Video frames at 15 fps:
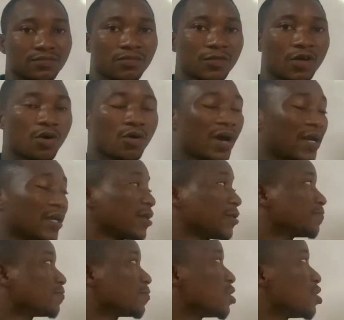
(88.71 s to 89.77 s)
All right,
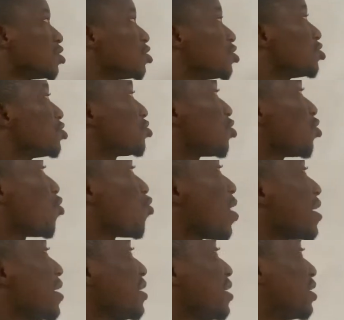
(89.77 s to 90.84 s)
so
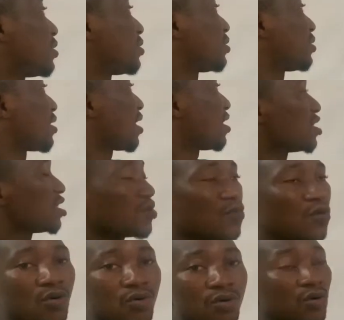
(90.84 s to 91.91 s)
when the
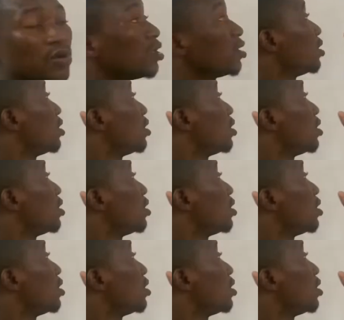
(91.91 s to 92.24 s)
tangible